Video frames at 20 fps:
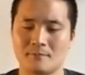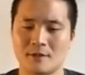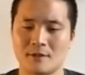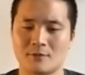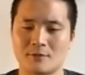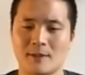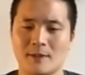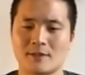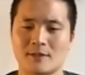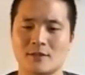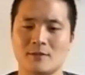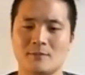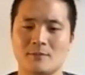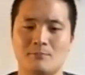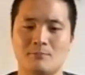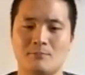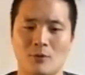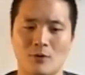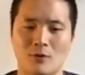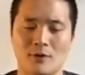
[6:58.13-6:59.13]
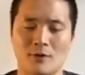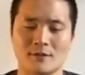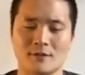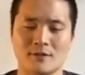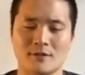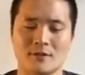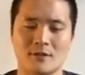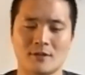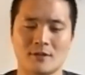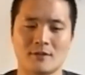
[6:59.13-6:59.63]
especially boys
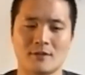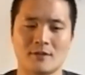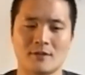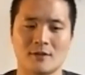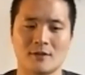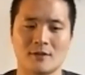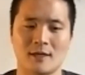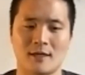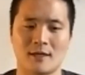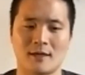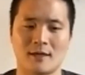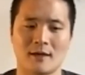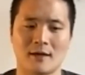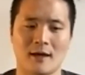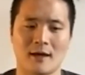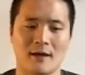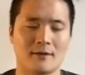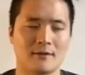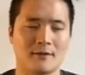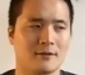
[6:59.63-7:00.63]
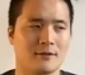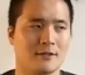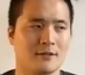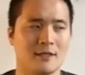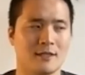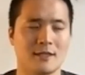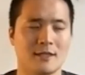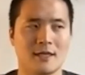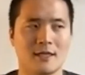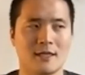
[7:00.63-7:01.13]
in their
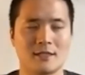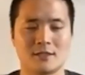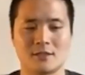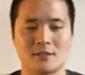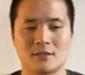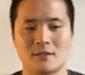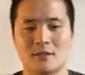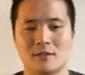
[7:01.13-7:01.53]
teenage,